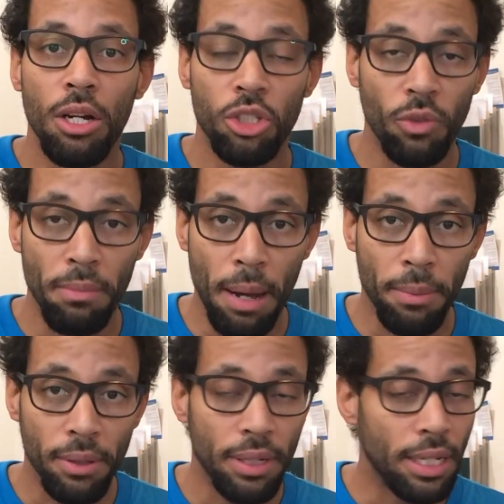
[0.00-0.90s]
So
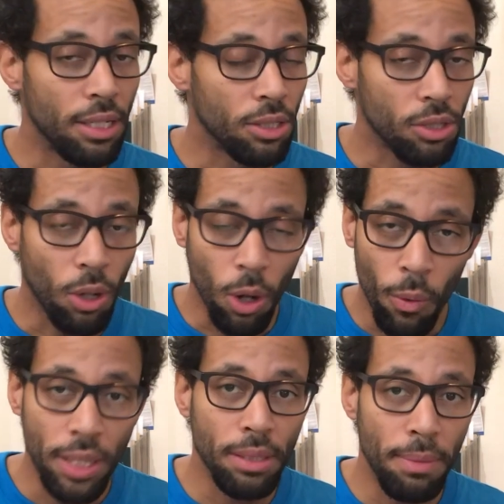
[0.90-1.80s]
remember, it is
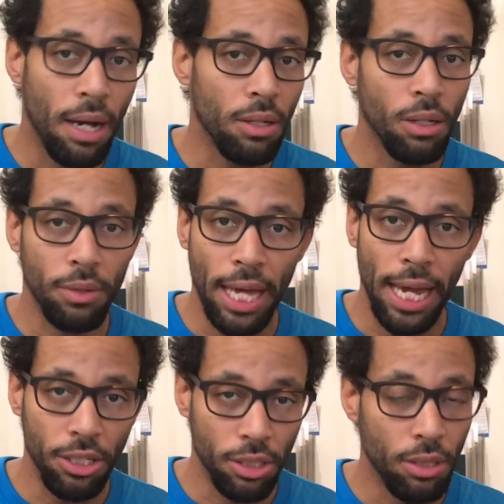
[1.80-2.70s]
always about
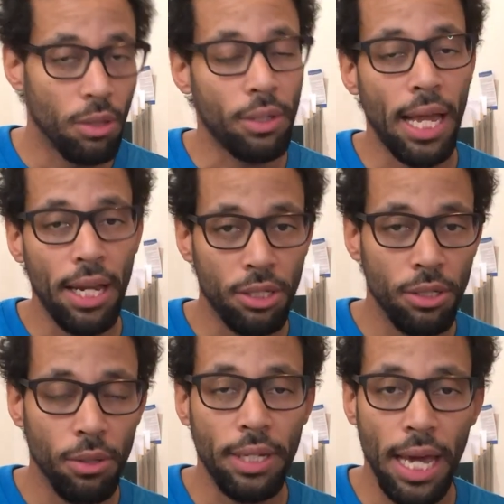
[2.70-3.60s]
location. Location,
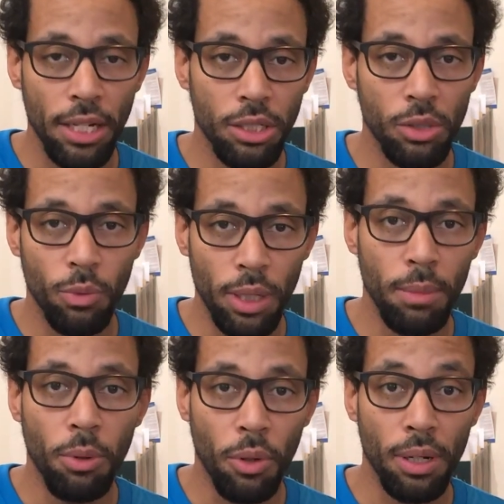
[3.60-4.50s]
location is really
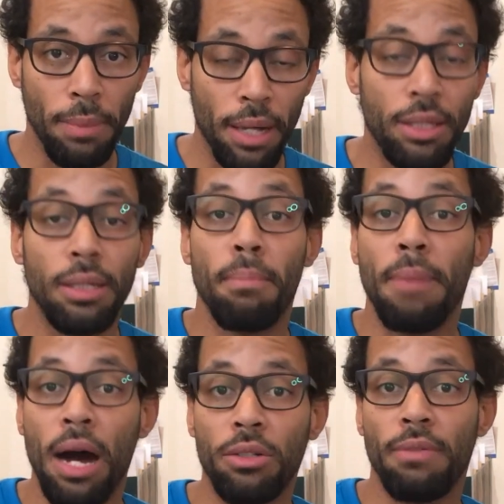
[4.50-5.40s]
important about the
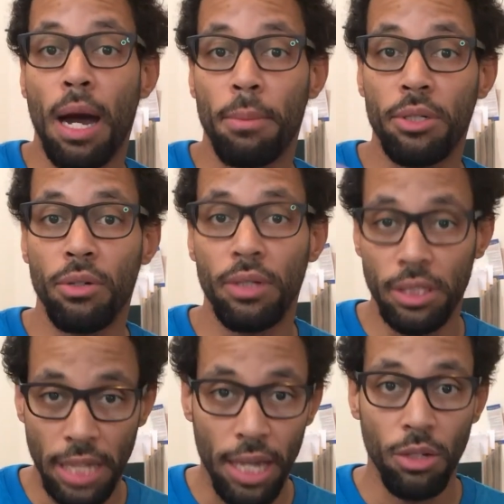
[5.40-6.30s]
amount of
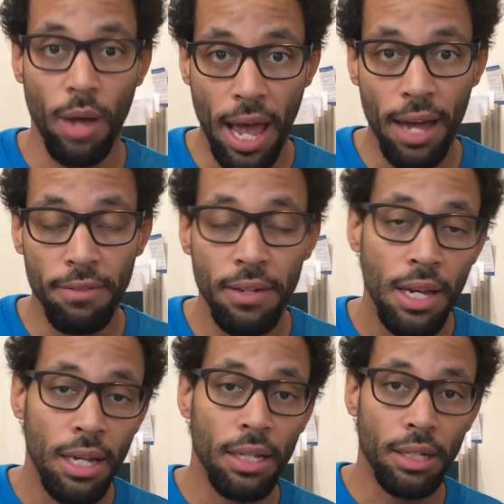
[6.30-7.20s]
opportunities that you have.
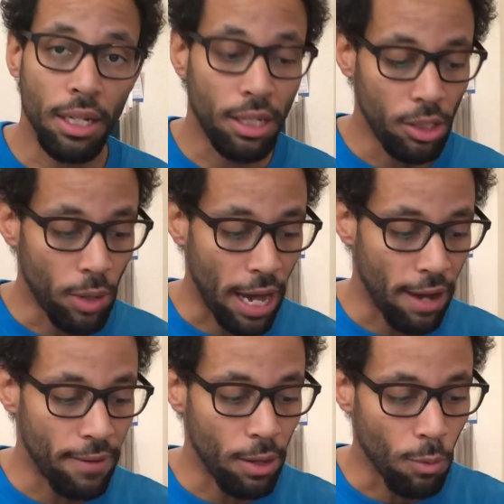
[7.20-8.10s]
And luckily you
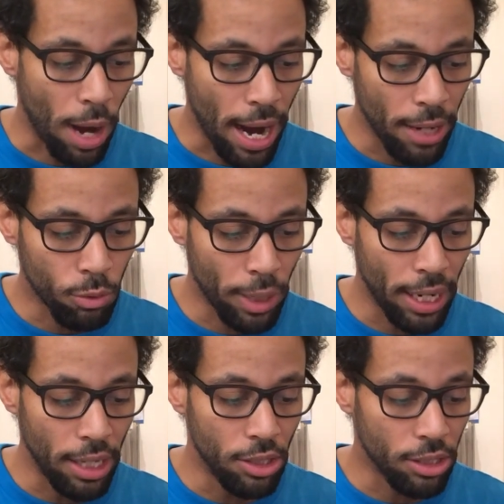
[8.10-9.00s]
have a wide
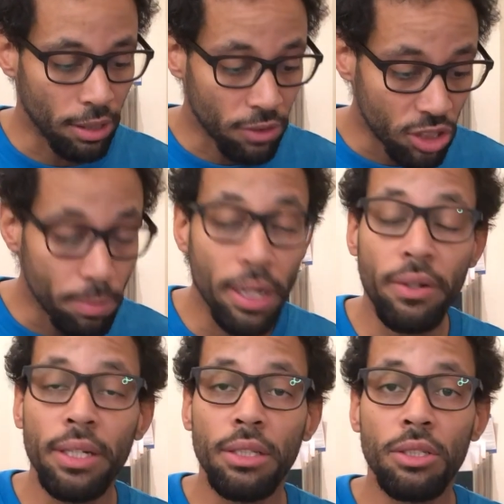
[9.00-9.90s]
range of
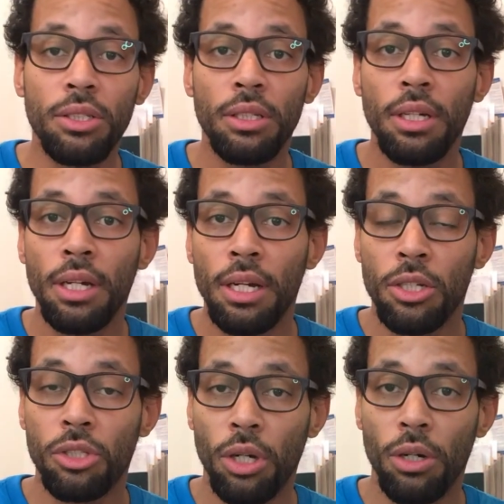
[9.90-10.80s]
experience.
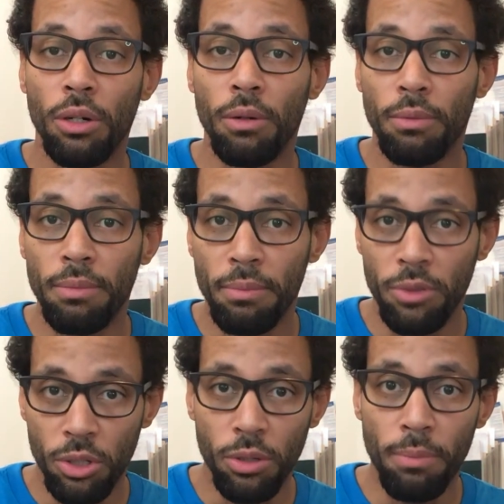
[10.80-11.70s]
So
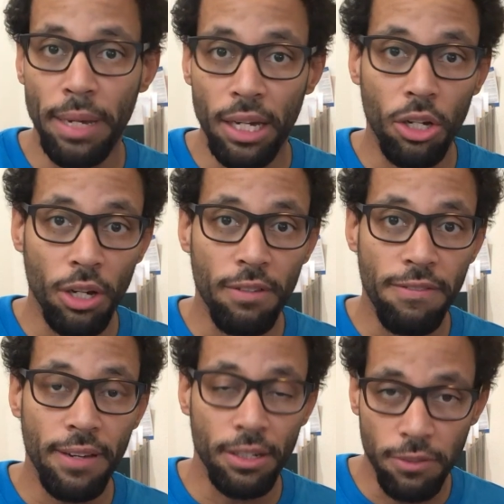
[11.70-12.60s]
you being a good
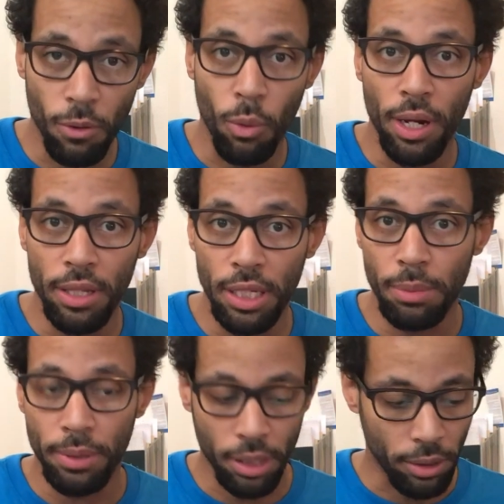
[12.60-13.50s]
fit for one of these
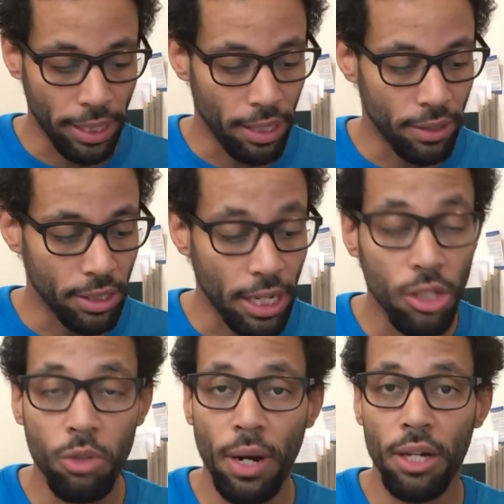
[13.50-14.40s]
particular areas in
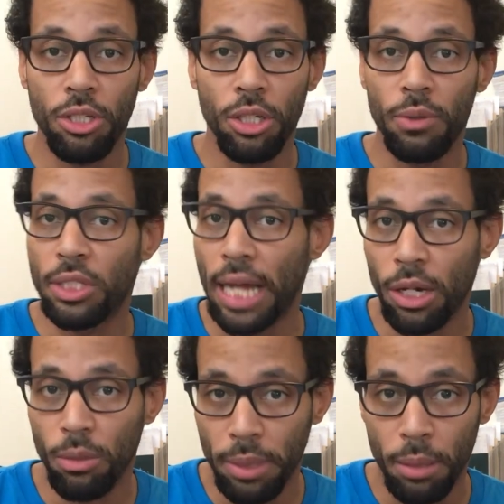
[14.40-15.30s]
Toronto is
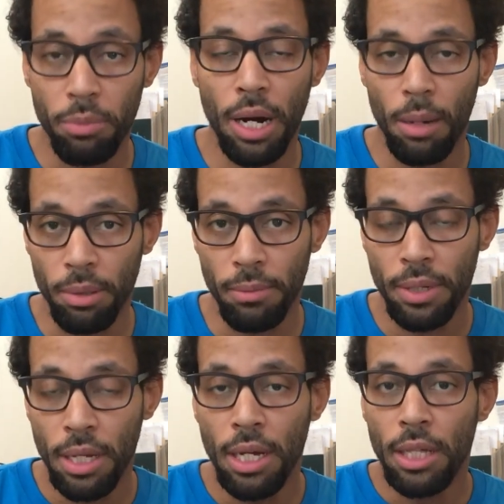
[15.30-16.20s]
not going to be a problem.
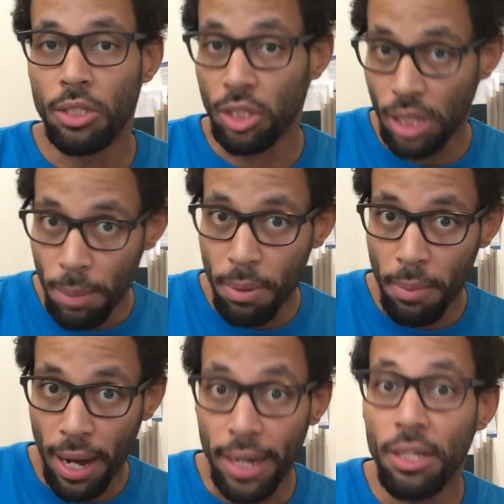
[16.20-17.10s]
Just keep in
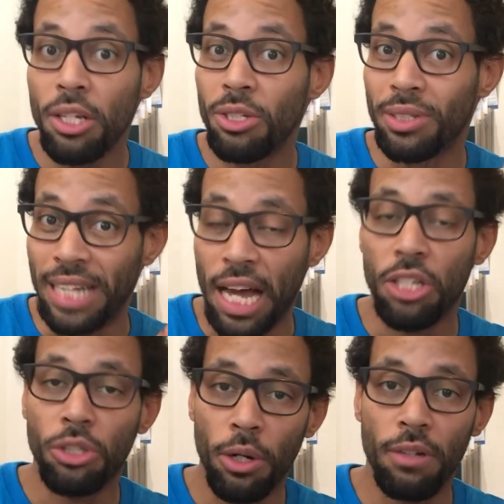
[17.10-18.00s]
mind, you're not
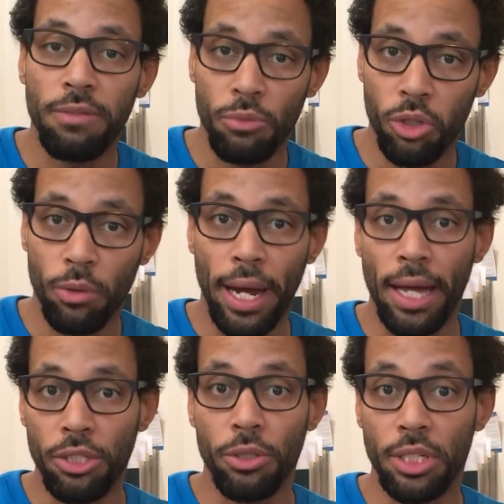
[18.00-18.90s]
starting from
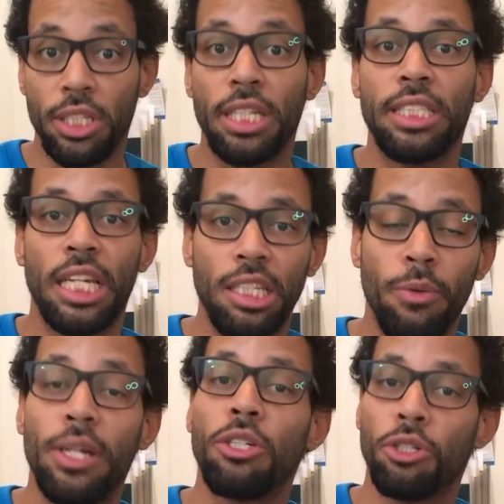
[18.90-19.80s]
scratch. You're just
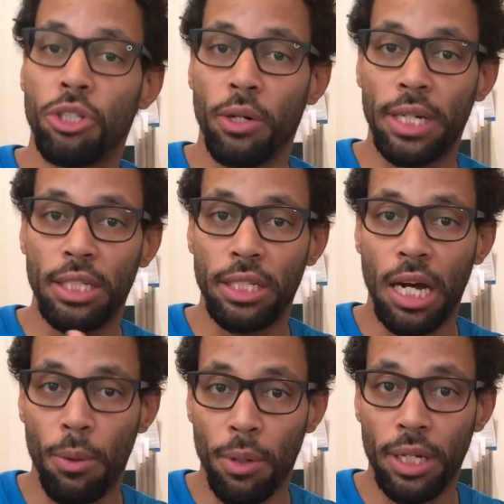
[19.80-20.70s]
continuing your journey as a
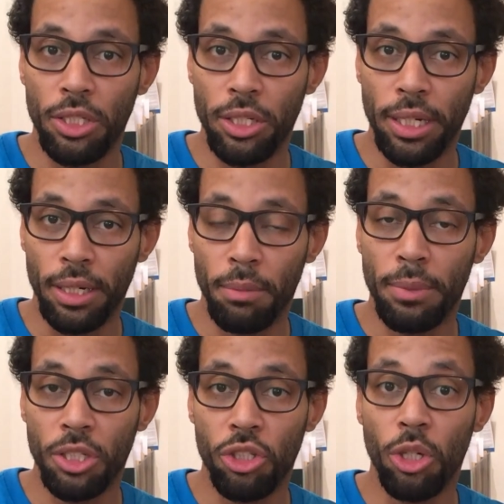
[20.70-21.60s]
network engineer,
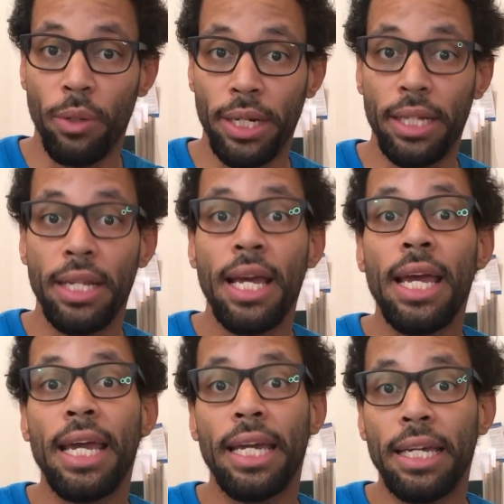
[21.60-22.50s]
but just doing it
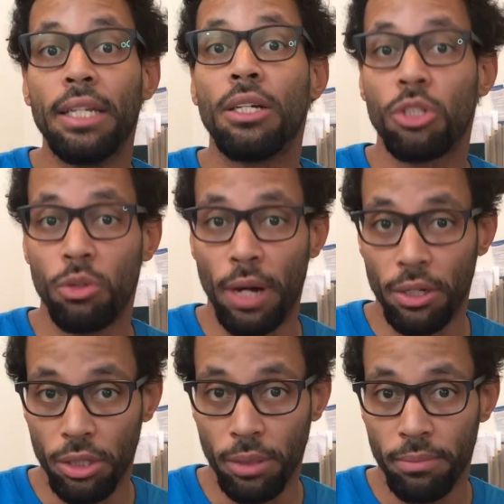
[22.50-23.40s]
in
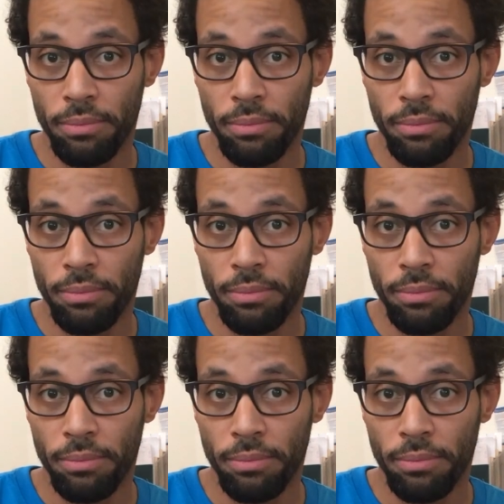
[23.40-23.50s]
Toronto,